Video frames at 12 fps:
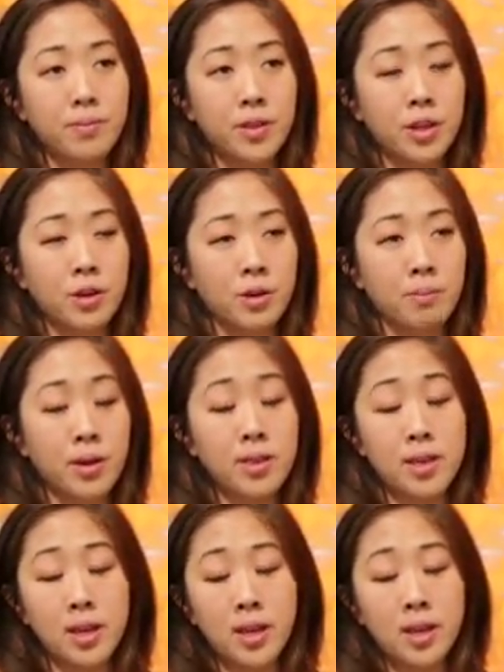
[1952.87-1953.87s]
your
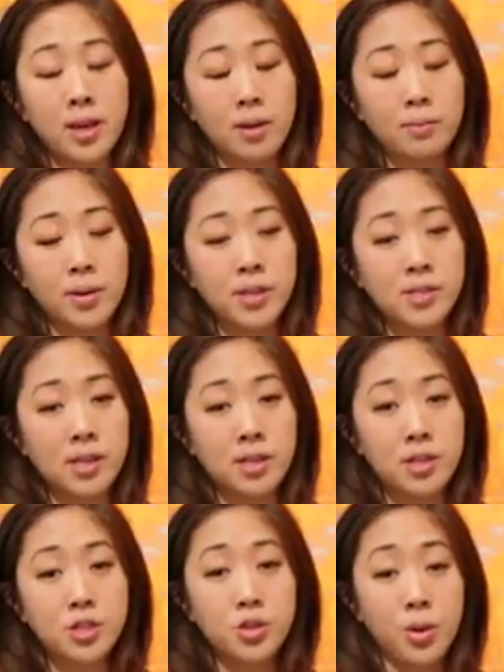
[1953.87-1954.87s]
monthly income, because at
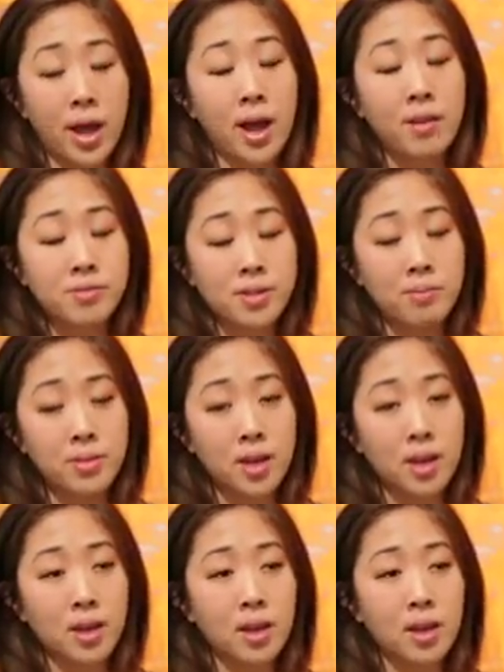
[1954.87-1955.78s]
least you have something.